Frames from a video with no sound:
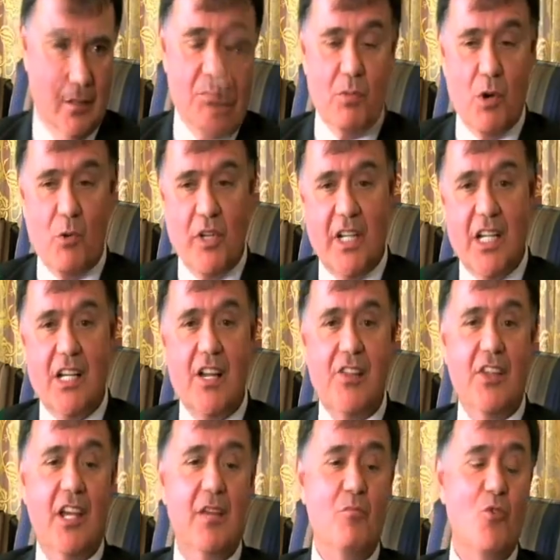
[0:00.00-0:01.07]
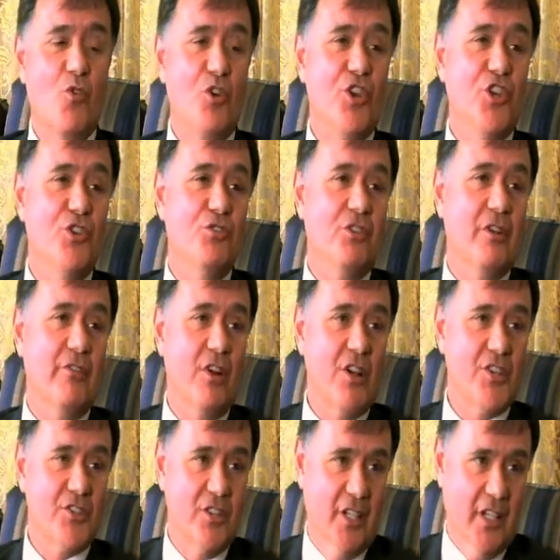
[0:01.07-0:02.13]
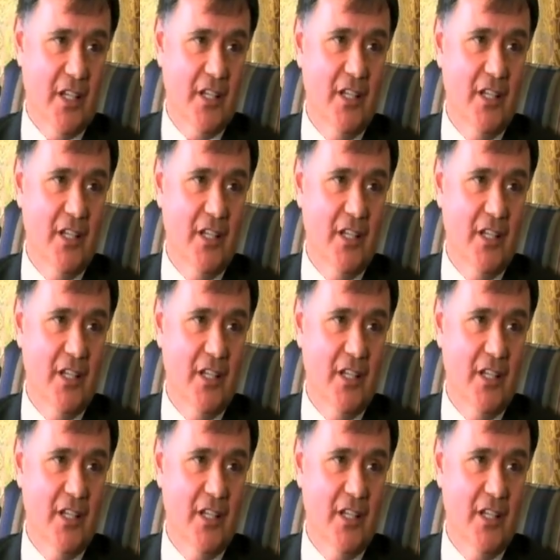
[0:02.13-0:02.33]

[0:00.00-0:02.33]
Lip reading: but we need to think more universally.